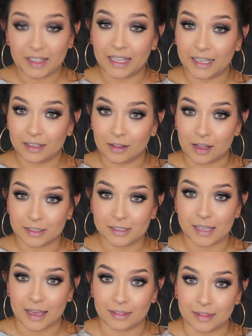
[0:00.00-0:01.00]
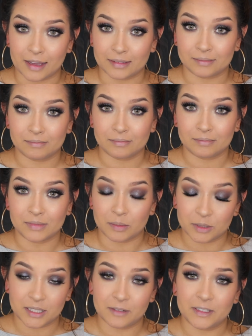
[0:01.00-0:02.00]
Inglot at that
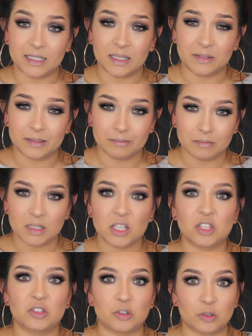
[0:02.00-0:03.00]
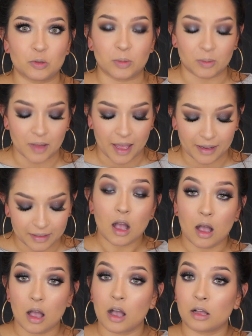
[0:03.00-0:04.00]
number 77, super black.
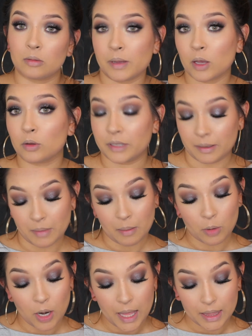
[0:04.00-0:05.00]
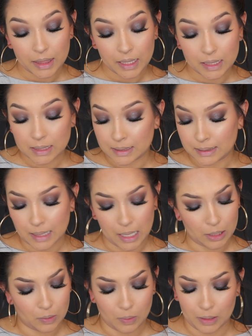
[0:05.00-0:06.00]
I'll be holding my breath because
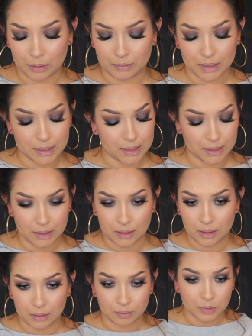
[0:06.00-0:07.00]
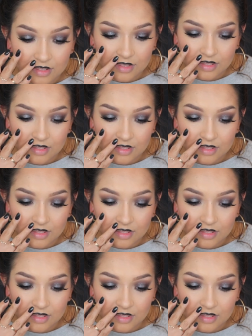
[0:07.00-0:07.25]
I don't want to mess it up.